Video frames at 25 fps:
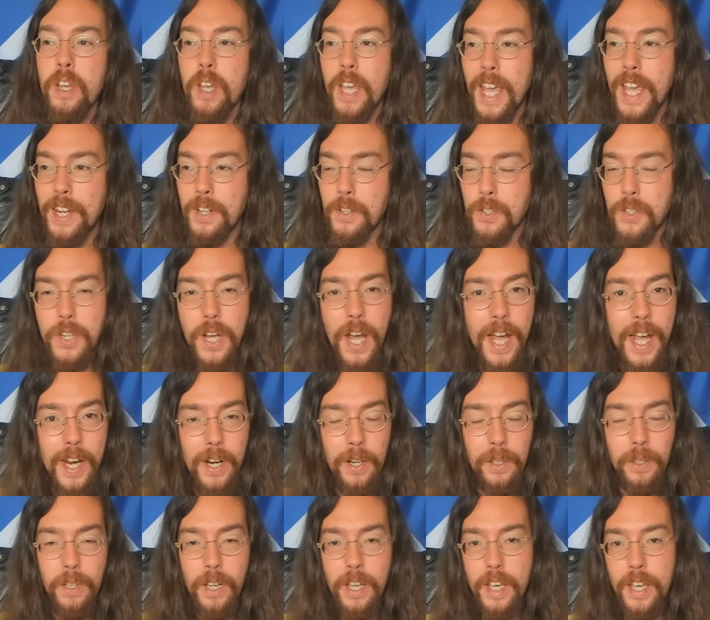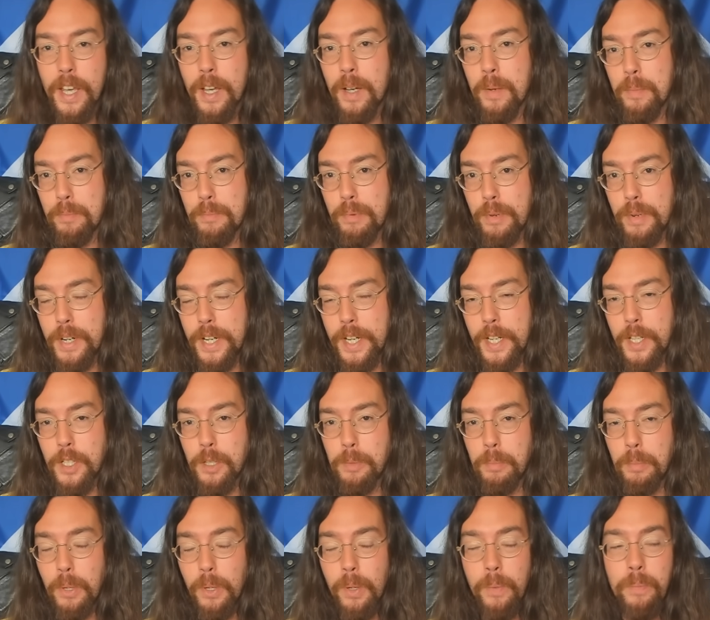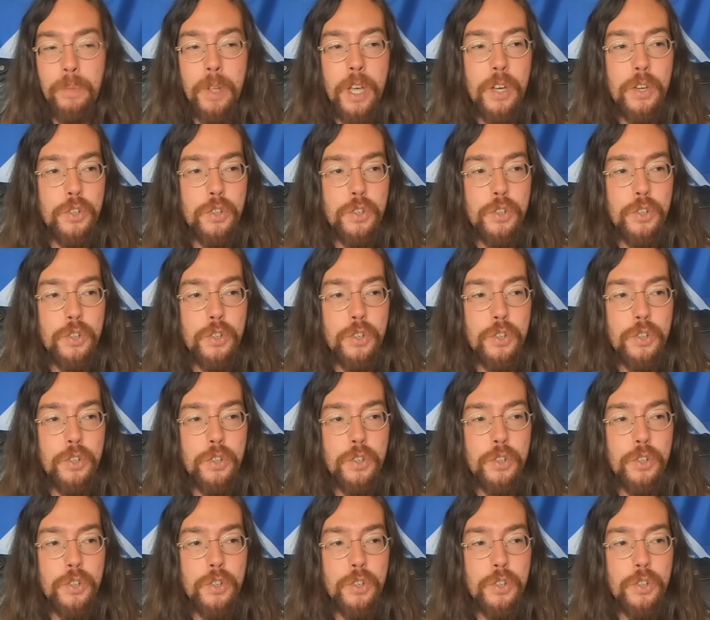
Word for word: Entirely predictable.